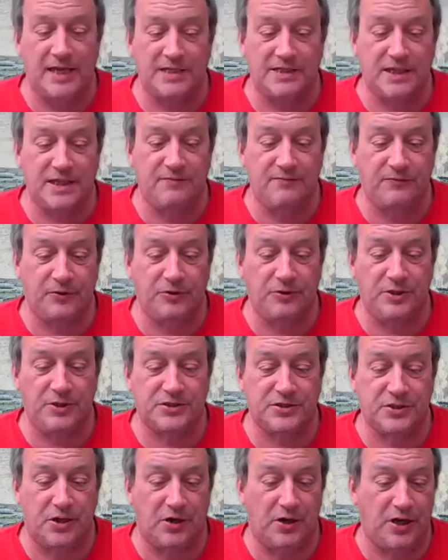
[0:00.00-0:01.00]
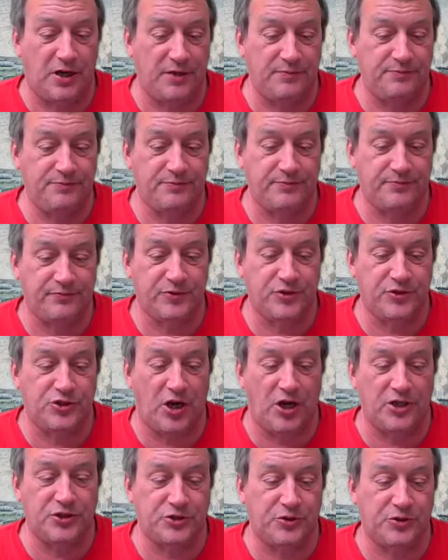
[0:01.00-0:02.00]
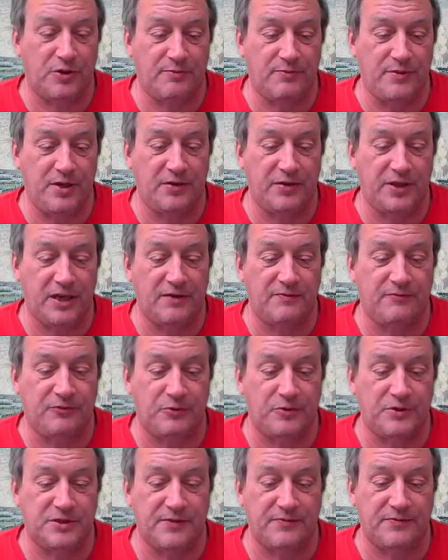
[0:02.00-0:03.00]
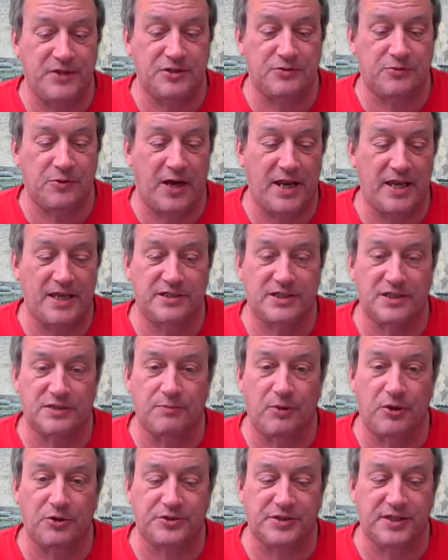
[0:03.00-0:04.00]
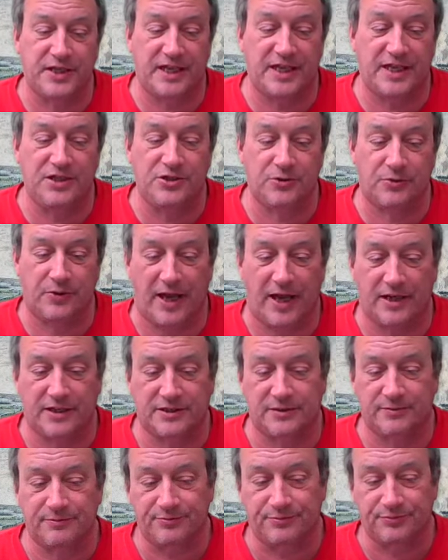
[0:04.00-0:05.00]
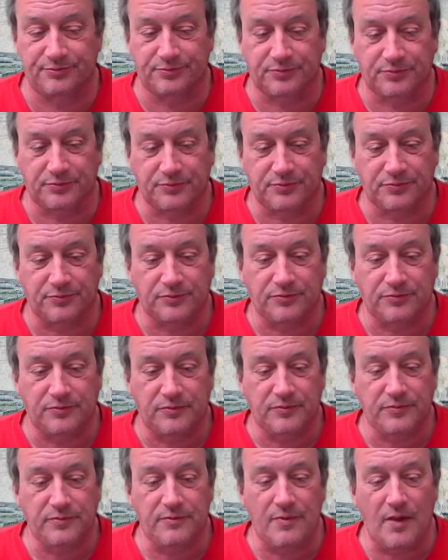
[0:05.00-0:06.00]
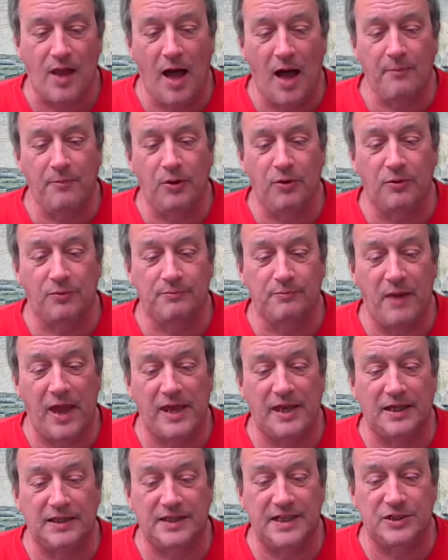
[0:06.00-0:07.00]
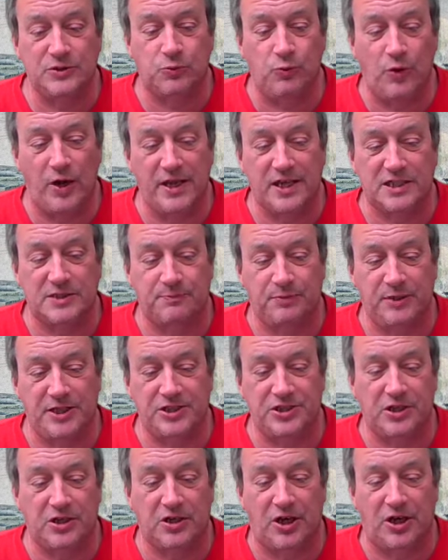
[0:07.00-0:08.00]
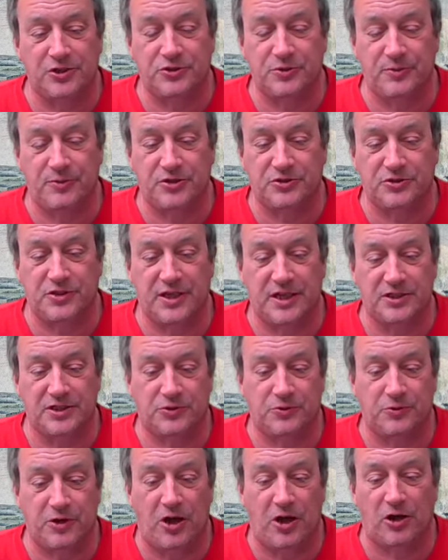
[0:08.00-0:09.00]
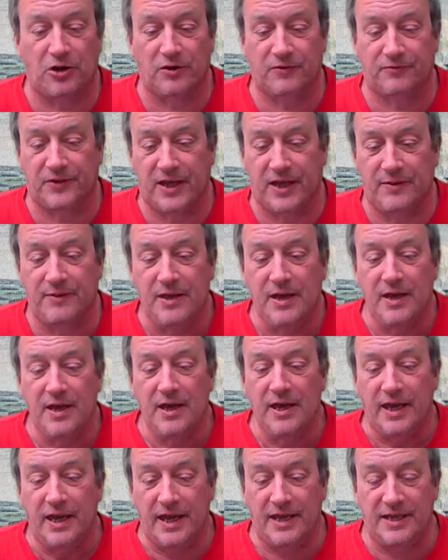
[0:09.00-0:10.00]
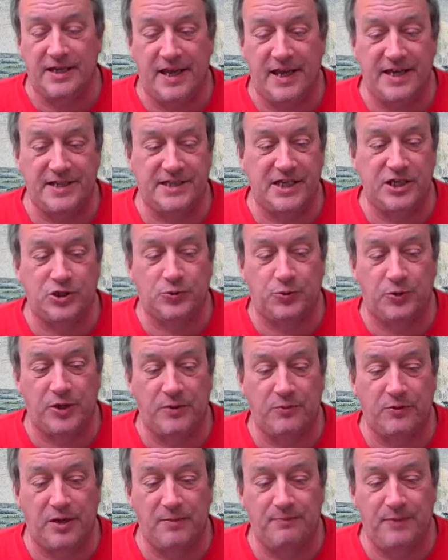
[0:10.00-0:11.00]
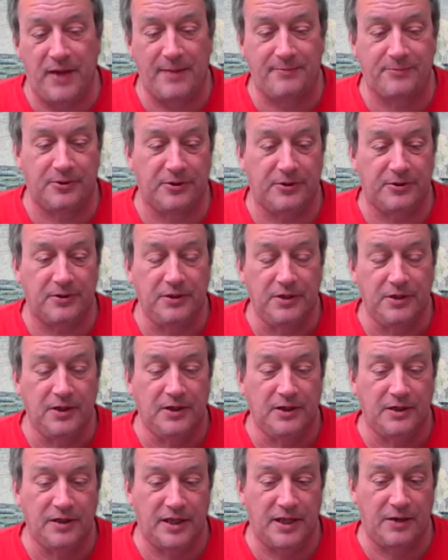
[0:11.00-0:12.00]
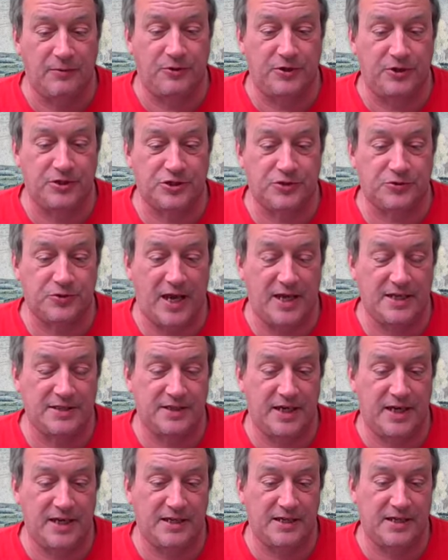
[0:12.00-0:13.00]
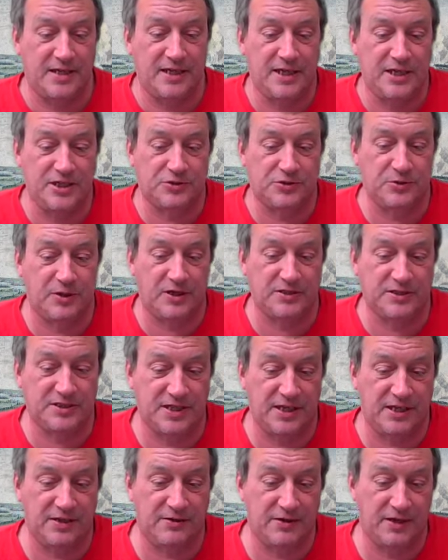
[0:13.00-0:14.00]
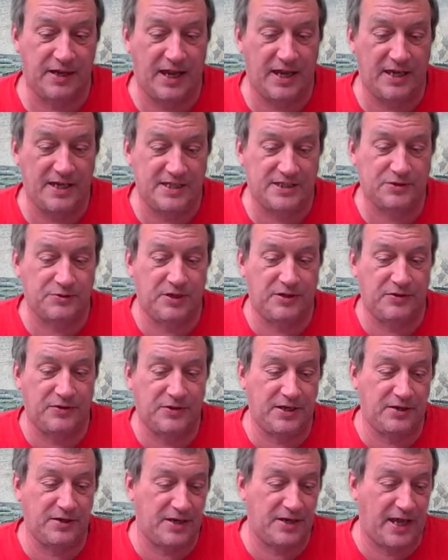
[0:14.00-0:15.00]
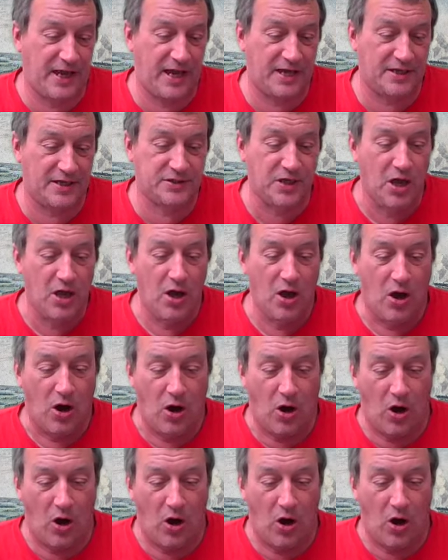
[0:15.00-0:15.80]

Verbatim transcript: like his influence on John Stuart Mill, the influence of these writings is mostly indirect. Humboldt made at least one explicit contribution to historiography in an 1821 paper that was translated in history, as theory, history and Theory as